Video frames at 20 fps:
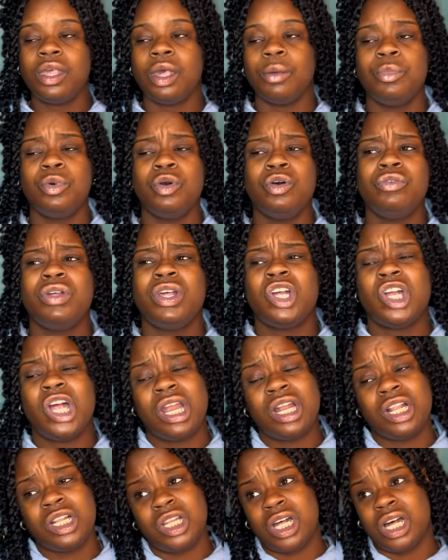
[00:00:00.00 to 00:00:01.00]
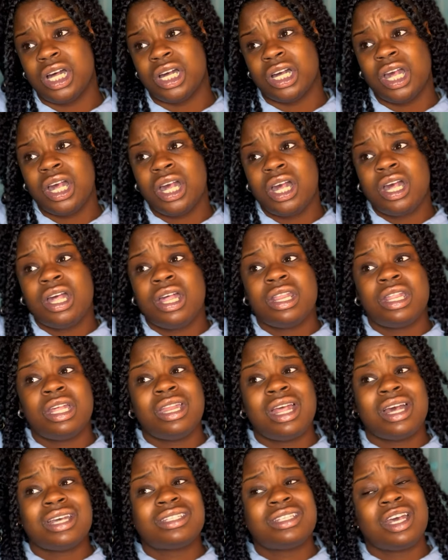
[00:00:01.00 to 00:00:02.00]
Moving right along. The
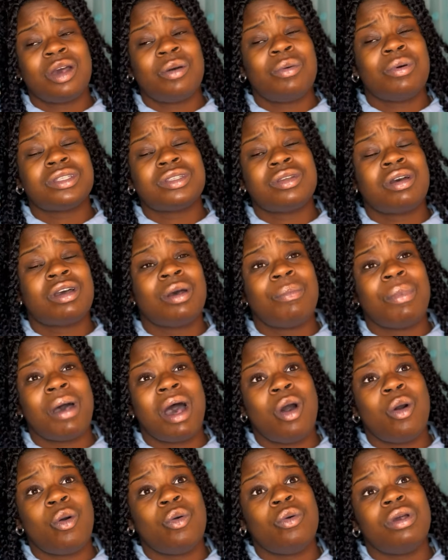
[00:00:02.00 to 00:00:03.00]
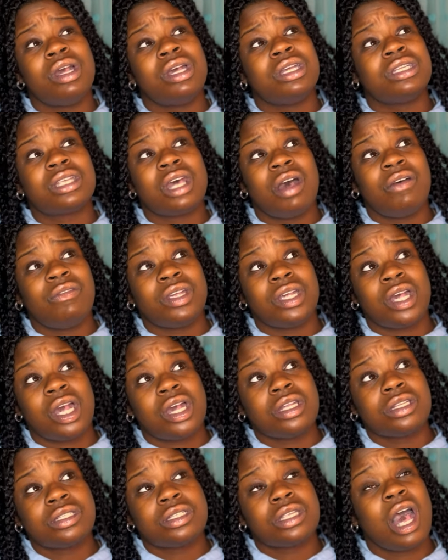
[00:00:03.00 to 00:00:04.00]
next thing I want to talk about is Kevin
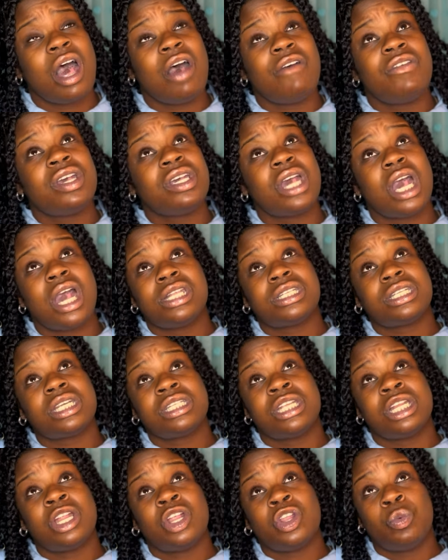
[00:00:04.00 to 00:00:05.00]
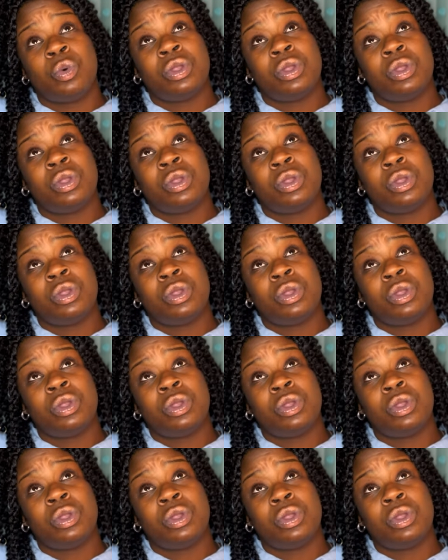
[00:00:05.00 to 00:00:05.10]
Gates. Kevin Gates is another